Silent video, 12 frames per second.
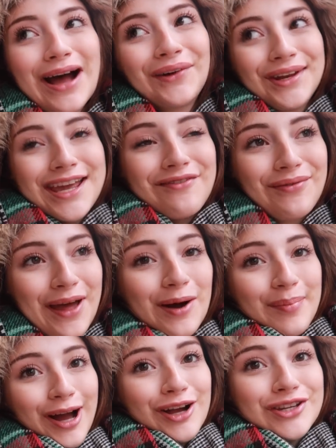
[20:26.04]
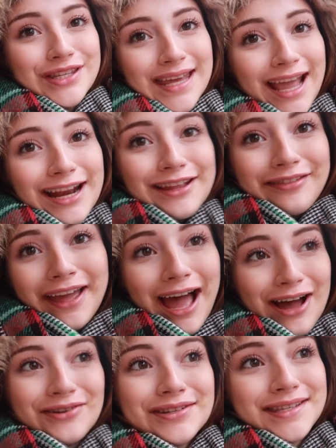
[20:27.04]
about leave without purchasing anything
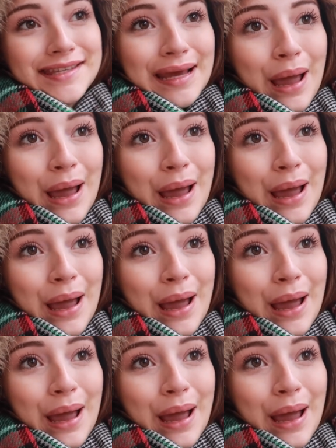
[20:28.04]
else.